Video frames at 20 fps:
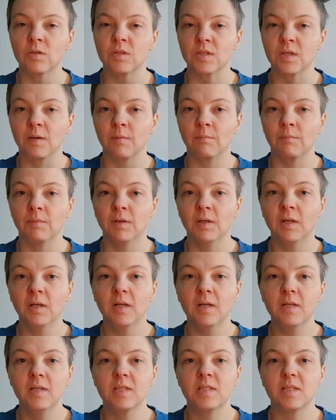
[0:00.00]
some
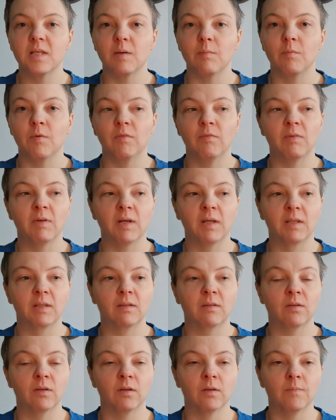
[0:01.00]
of like
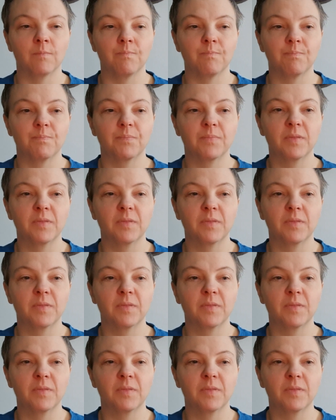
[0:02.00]
the